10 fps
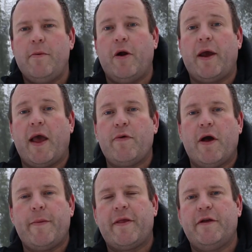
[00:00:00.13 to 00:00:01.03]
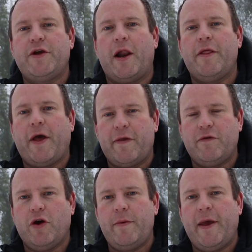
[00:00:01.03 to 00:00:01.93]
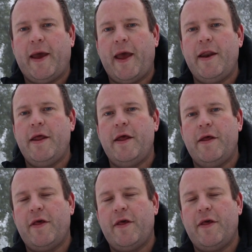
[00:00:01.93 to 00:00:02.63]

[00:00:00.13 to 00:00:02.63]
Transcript: Morning guys, welcome back to the channel and thanks for joining me again.